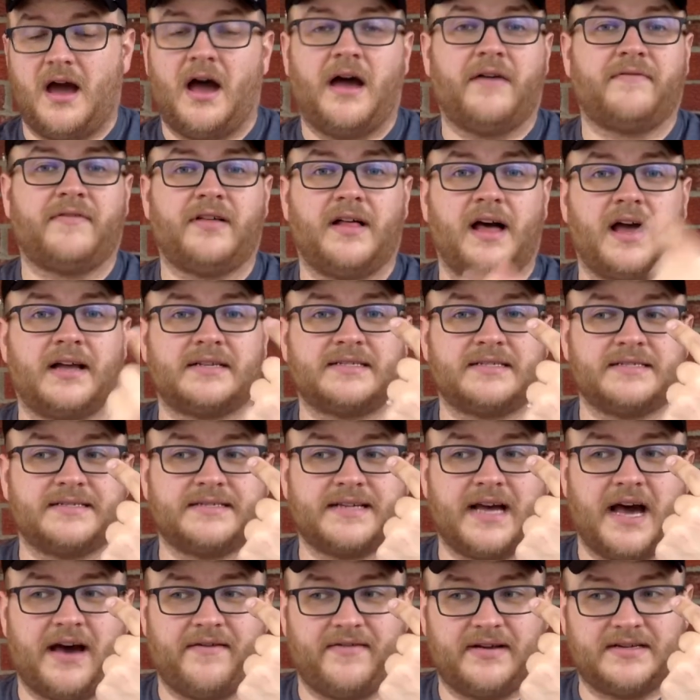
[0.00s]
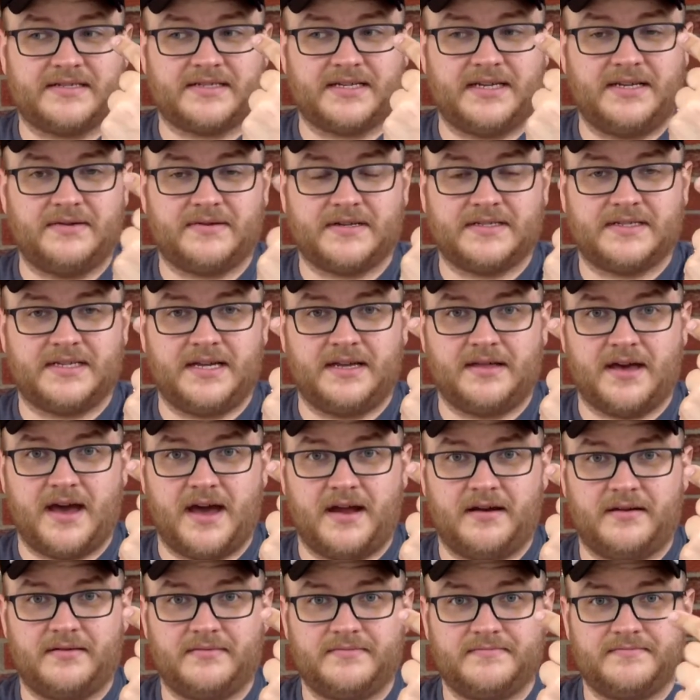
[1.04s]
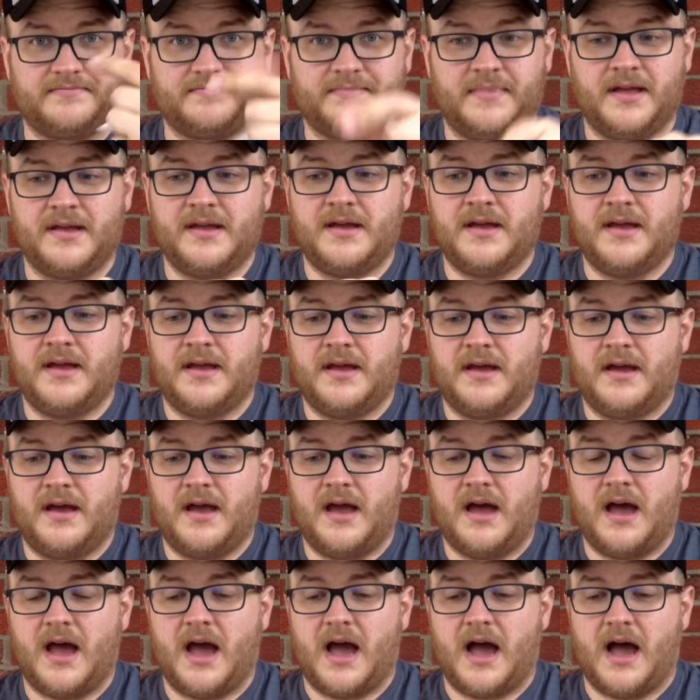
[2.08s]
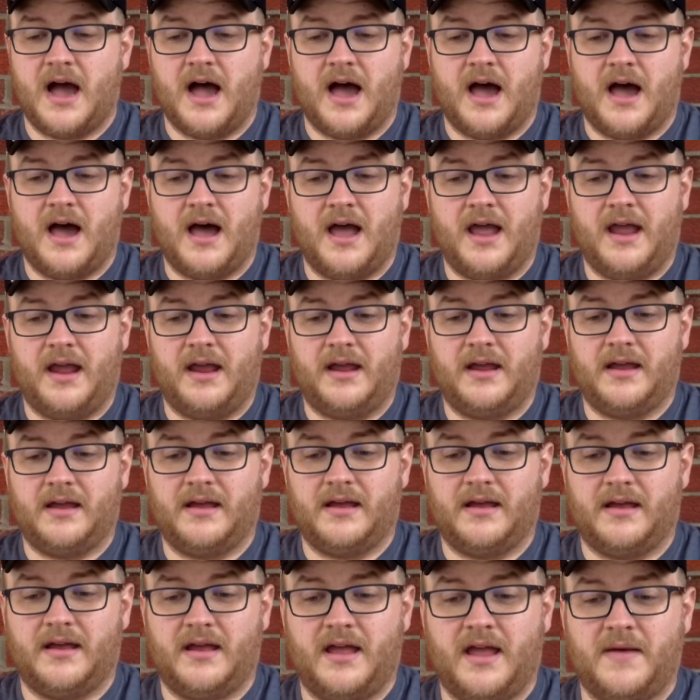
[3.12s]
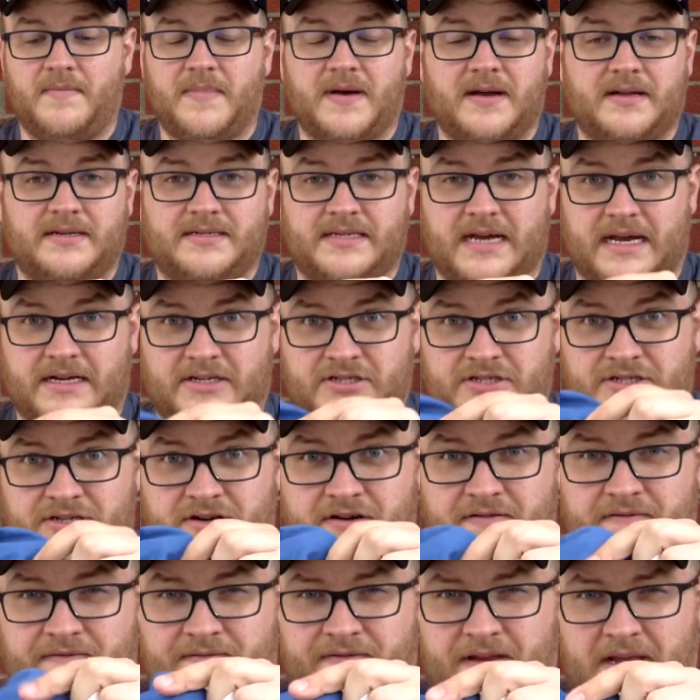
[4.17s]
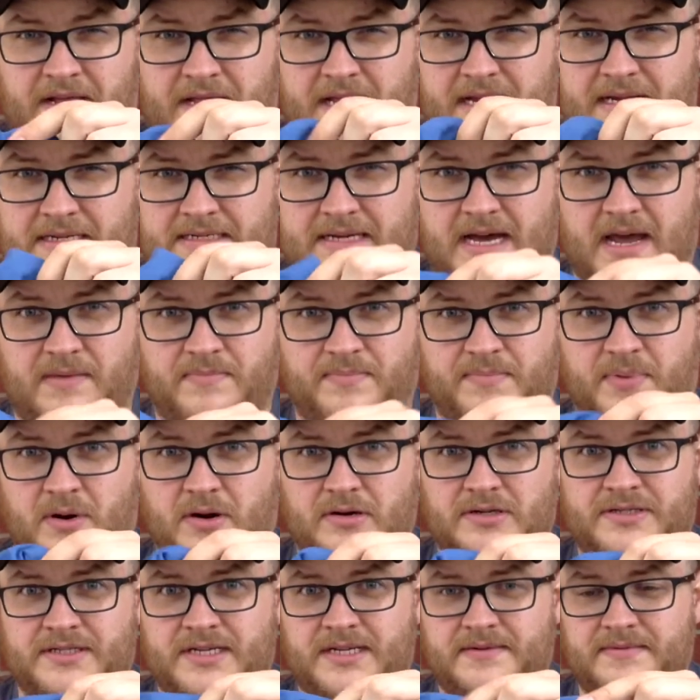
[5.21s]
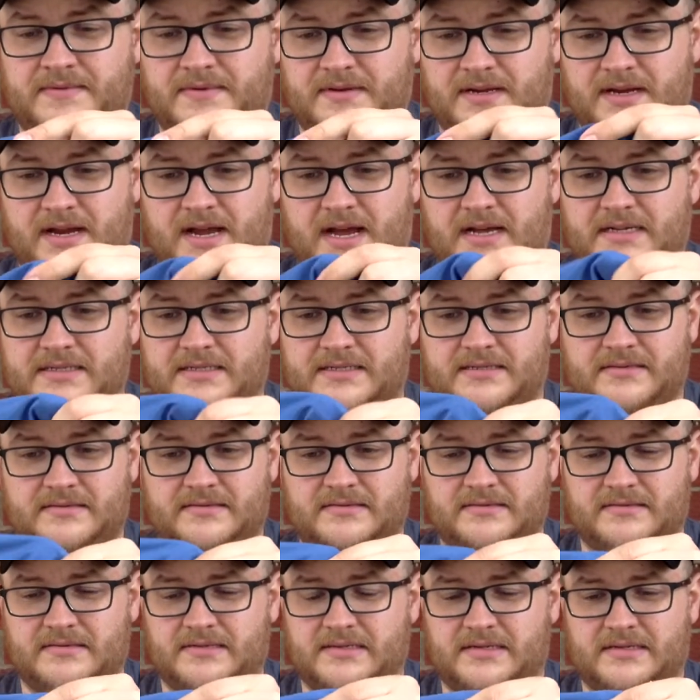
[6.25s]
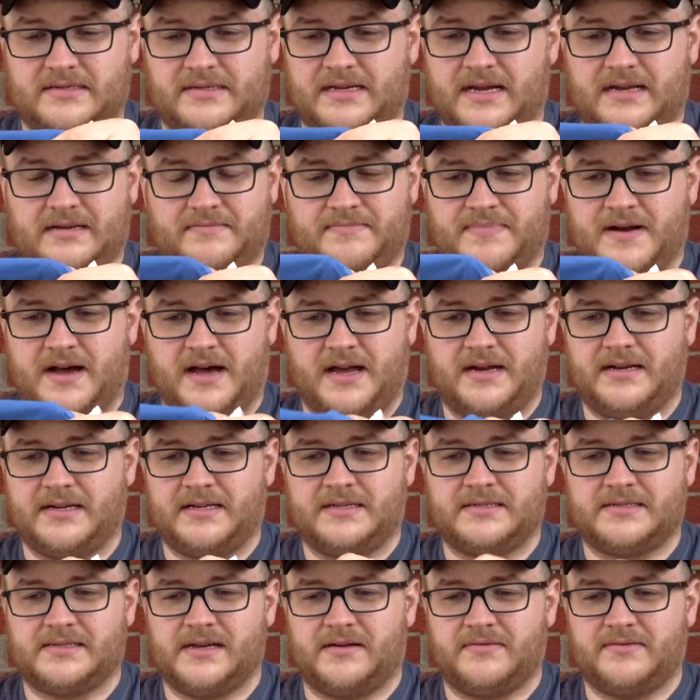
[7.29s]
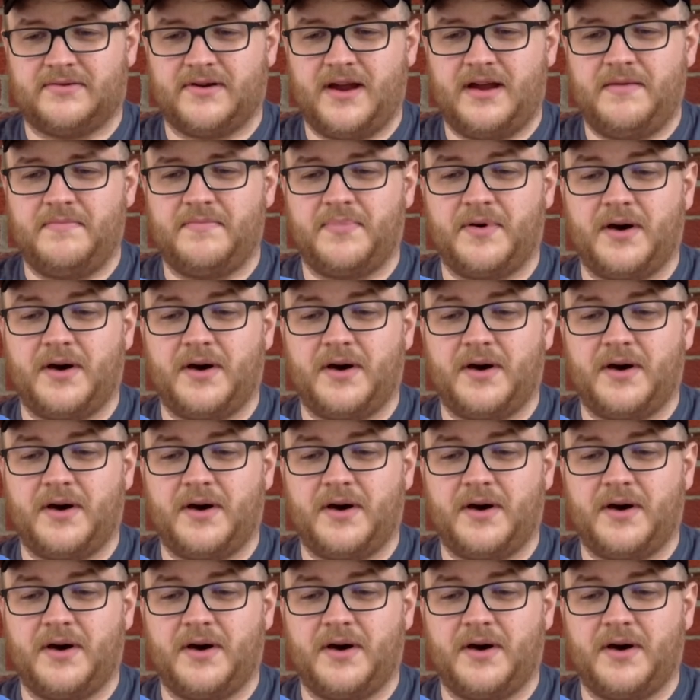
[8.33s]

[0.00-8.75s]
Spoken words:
I have glasses. Obviously, you can see that. I am a texture feely type person. Yes, that probably didn't sound great.